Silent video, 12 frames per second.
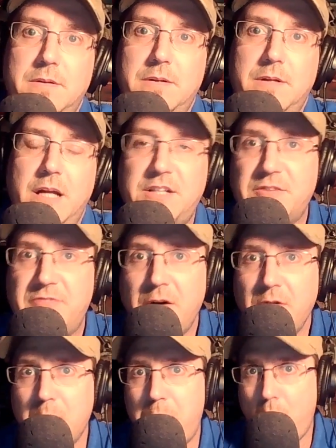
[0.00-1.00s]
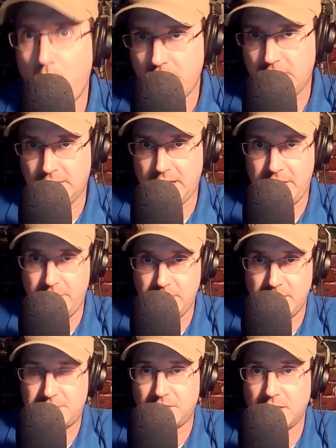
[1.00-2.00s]
And it's a very important letter, and
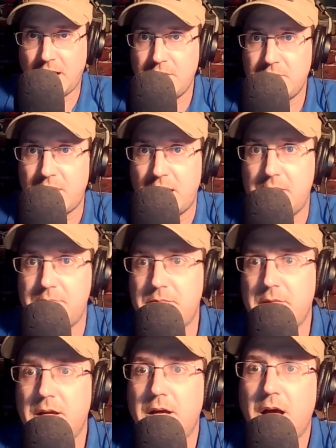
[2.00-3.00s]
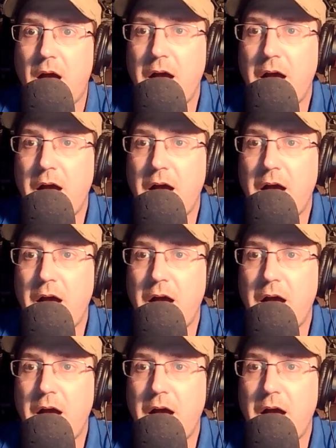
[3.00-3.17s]
it's a letter that I